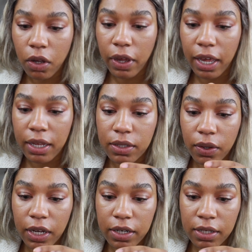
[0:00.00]
Okay, so
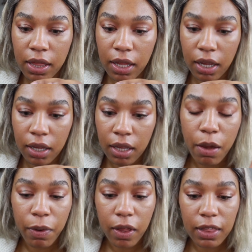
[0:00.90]
here's the thing.
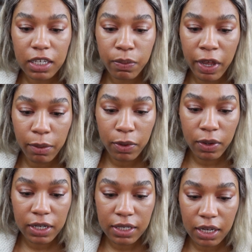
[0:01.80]
I bought these Bite
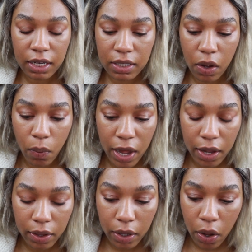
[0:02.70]
Beauty sticks a
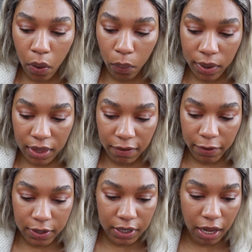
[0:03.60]
while ago when they
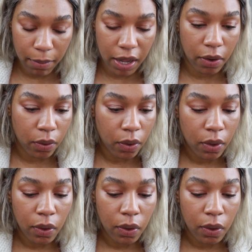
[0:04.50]
first came out.